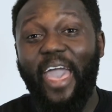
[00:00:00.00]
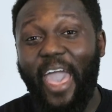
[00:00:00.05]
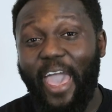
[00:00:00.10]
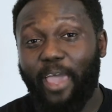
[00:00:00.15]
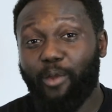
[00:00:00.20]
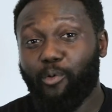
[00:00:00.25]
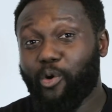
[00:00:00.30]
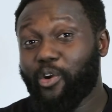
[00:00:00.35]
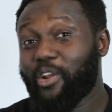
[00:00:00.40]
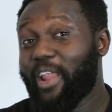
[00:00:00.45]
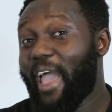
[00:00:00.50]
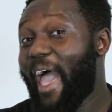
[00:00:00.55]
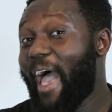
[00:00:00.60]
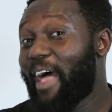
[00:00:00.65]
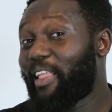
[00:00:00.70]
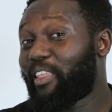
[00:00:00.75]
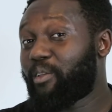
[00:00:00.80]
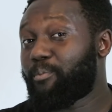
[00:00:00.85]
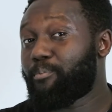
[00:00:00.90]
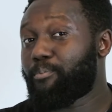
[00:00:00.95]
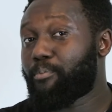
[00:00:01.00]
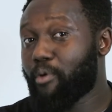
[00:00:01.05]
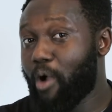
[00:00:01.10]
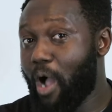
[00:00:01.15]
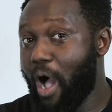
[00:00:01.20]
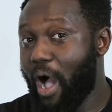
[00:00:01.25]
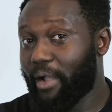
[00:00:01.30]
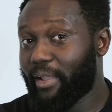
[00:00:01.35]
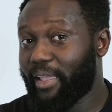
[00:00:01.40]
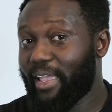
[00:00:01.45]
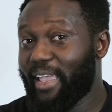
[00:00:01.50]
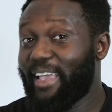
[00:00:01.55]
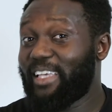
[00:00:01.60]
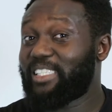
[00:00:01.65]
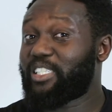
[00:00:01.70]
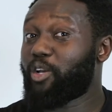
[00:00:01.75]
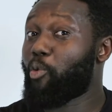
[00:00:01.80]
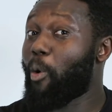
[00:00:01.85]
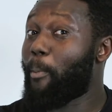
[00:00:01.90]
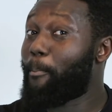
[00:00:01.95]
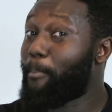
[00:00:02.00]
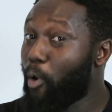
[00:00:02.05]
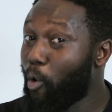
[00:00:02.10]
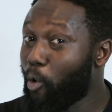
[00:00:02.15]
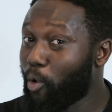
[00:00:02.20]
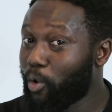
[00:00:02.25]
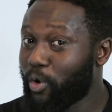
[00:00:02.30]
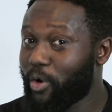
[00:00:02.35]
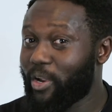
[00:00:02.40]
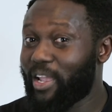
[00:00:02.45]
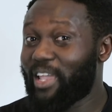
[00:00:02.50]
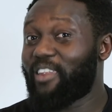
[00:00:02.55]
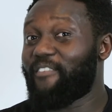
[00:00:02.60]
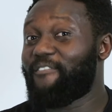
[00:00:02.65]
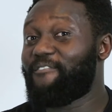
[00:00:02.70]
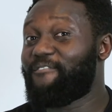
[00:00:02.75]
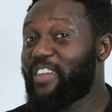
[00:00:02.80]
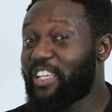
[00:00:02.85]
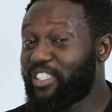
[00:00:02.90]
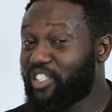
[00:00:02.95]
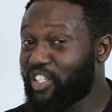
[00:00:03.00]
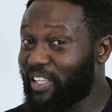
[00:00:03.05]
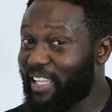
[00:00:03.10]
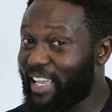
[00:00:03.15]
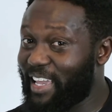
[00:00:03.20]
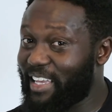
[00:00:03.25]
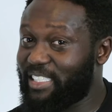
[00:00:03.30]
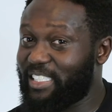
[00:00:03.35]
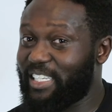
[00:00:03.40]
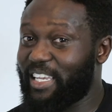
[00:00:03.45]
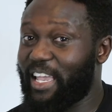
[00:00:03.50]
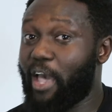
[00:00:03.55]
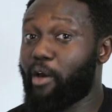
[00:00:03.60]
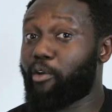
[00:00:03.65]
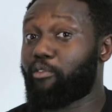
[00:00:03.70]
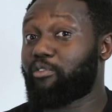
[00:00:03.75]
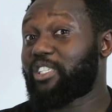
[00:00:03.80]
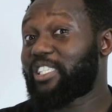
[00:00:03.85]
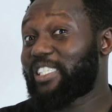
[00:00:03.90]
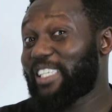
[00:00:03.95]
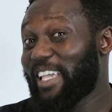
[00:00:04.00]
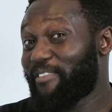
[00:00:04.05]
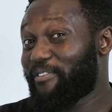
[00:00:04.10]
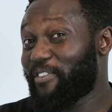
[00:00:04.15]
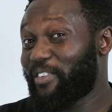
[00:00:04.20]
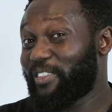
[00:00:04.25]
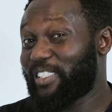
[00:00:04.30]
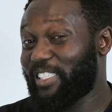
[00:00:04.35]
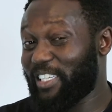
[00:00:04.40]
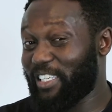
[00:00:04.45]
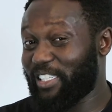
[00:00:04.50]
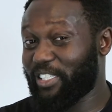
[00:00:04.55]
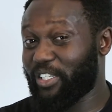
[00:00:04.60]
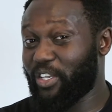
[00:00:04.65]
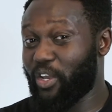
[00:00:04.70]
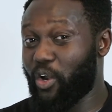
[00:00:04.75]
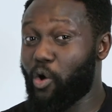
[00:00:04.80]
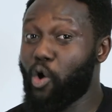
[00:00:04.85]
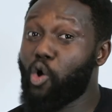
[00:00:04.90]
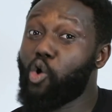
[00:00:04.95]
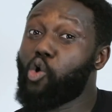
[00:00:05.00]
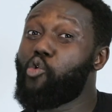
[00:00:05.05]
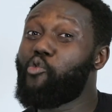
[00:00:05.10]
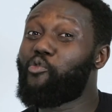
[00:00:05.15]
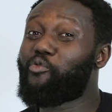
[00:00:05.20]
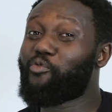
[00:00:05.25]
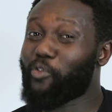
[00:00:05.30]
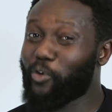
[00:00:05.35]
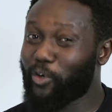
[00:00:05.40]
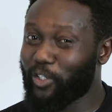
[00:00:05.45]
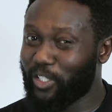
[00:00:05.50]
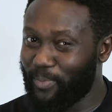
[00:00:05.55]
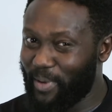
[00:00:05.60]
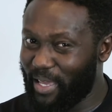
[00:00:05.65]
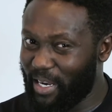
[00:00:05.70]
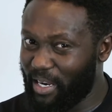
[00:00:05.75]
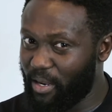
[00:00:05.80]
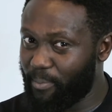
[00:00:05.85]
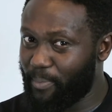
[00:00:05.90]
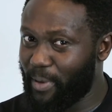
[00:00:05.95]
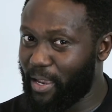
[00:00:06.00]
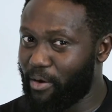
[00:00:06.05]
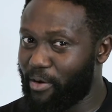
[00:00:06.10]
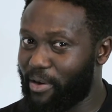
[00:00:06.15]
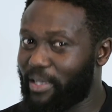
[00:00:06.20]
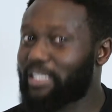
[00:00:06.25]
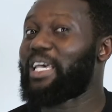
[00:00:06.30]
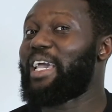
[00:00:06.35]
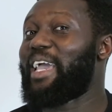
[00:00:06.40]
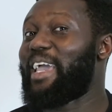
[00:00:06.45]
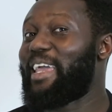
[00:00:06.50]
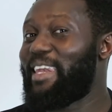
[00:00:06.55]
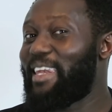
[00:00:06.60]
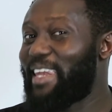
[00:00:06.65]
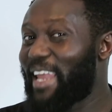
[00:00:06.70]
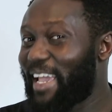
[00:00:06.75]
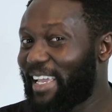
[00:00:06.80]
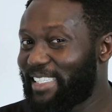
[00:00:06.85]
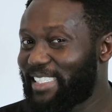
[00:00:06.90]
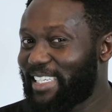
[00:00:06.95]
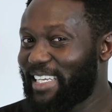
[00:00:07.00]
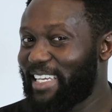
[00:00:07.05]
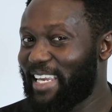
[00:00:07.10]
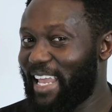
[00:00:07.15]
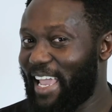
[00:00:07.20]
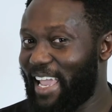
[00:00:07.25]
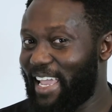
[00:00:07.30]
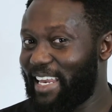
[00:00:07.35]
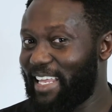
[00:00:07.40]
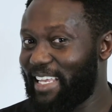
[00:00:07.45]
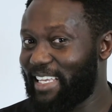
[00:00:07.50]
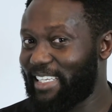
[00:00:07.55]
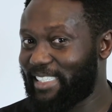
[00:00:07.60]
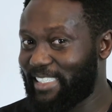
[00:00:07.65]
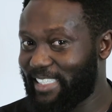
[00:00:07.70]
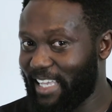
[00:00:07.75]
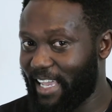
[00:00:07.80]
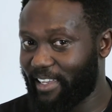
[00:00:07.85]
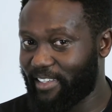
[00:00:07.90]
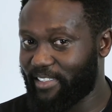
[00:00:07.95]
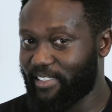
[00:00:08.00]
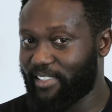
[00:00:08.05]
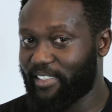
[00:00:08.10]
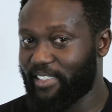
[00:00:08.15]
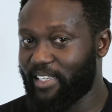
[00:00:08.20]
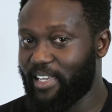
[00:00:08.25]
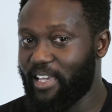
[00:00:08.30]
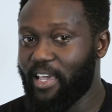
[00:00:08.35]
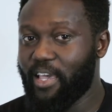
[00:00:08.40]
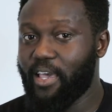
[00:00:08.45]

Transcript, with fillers: Edward Allen Brock is a reporter and a vigilante out of San Francisco who first made an appearance in nineteen eighty-six.